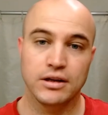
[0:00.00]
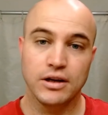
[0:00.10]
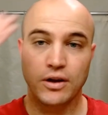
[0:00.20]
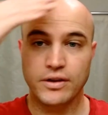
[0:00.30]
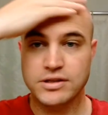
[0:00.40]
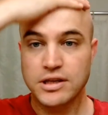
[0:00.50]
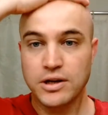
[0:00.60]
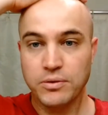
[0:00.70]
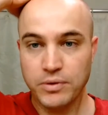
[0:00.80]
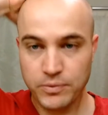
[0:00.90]
you know, the
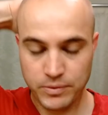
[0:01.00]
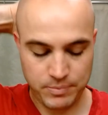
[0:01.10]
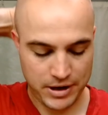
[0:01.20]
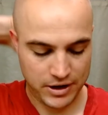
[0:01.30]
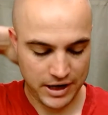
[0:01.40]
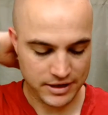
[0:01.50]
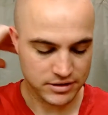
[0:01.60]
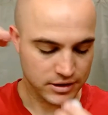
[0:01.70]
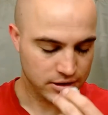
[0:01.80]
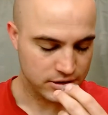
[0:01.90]
cedarwood would pair
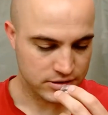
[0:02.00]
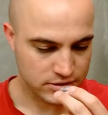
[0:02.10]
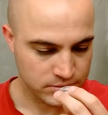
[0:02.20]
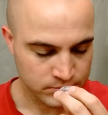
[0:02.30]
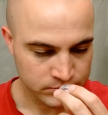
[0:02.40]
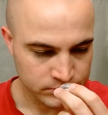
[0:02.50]
nicely. And this is